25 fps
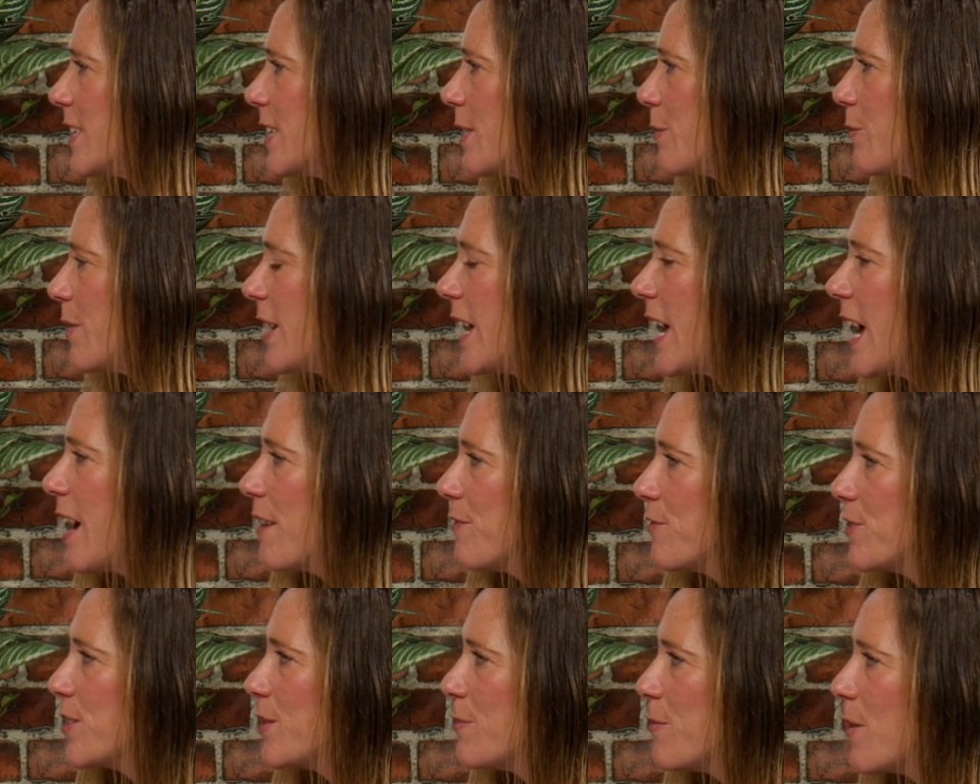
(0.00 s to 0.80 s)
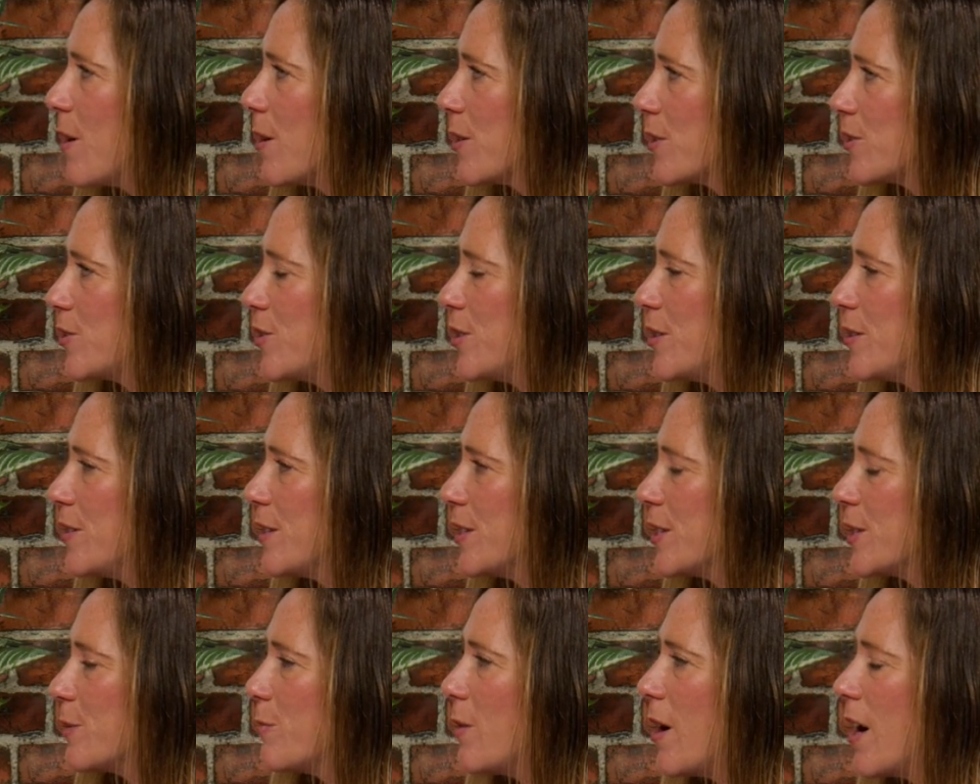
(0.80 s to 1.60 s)
that we have to mark
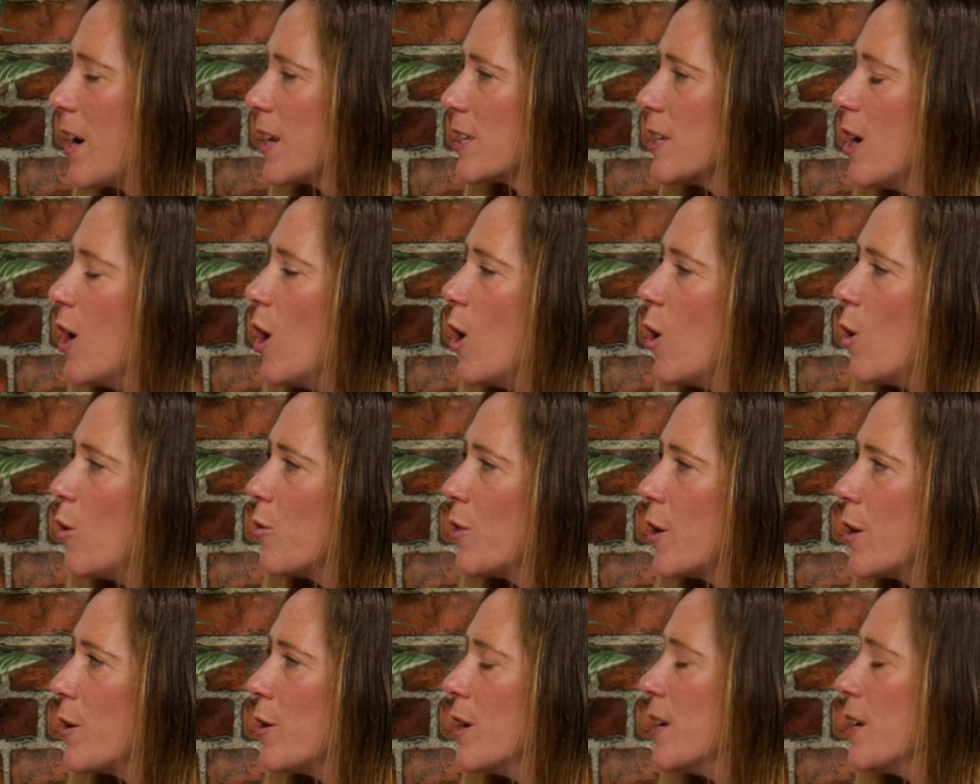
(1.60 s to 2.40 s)
students' work. Although